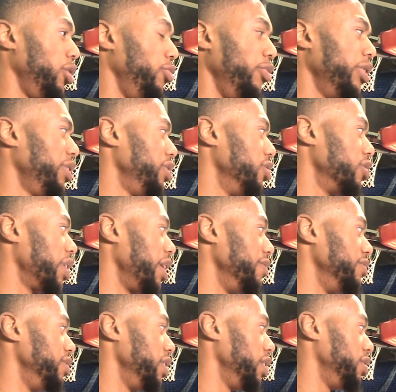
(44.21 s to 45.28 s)
Really no
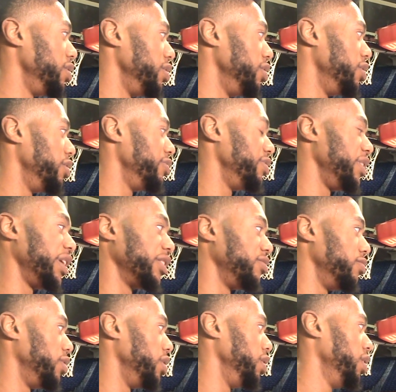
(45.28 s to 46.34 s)
conversation. You know, it's the
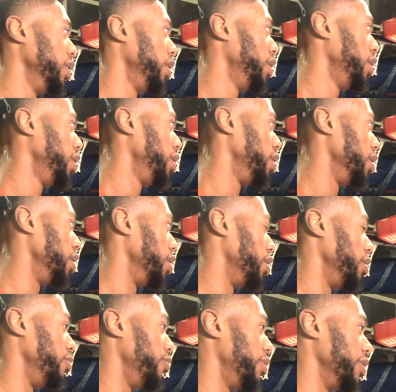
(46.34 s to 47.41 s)
next one.
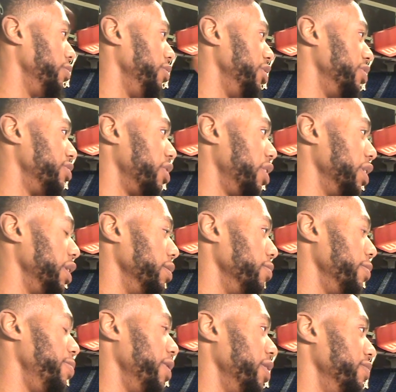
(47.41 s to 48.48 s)
We just started getting
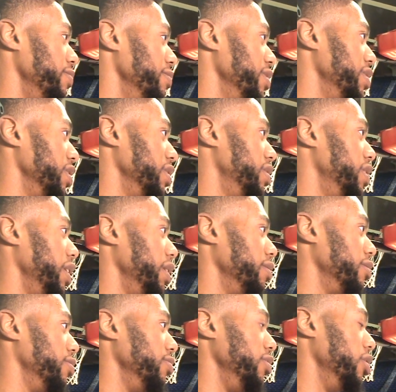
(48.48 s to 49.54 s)
prepared for Michigan State
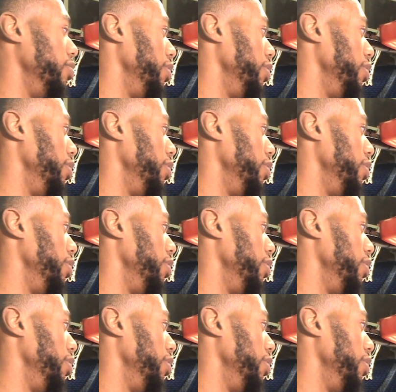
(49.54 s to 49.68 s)
because we know